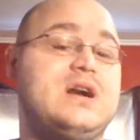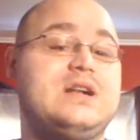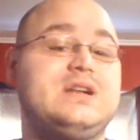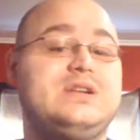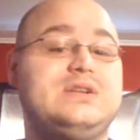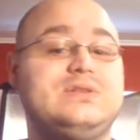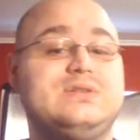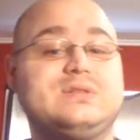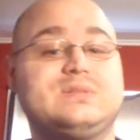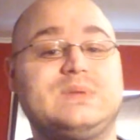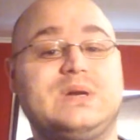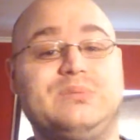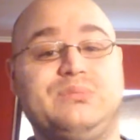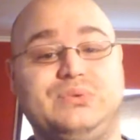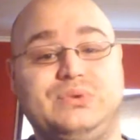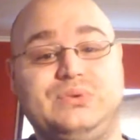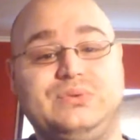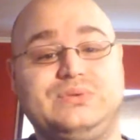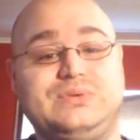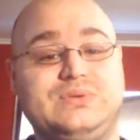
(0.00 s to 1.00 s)
to use my
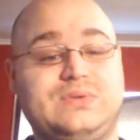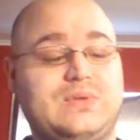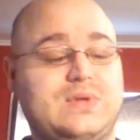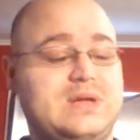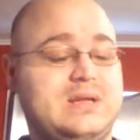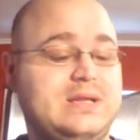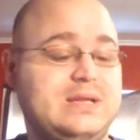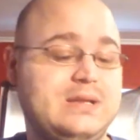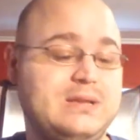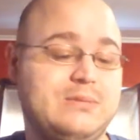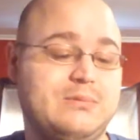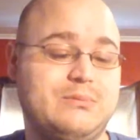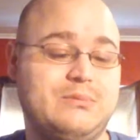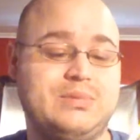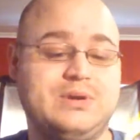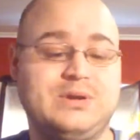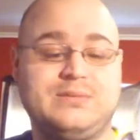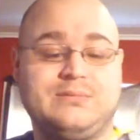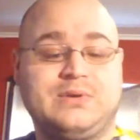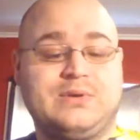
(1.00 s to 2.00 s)
Bluetooth on it,
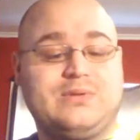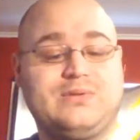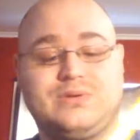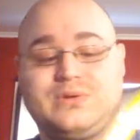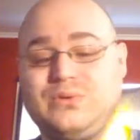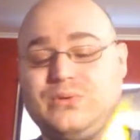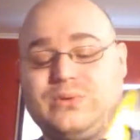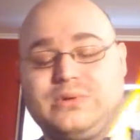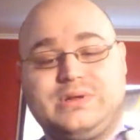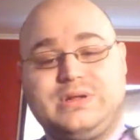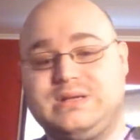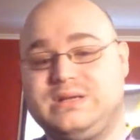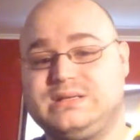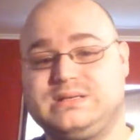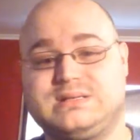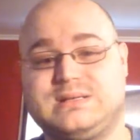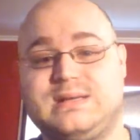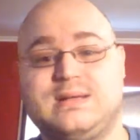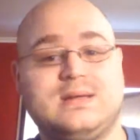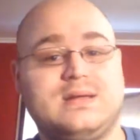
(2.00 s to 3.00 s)
but my
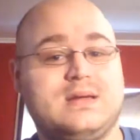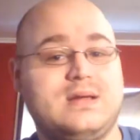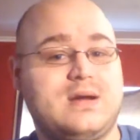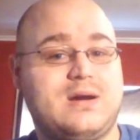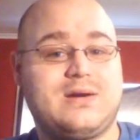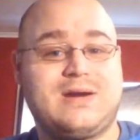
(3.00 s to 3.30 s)
recordings are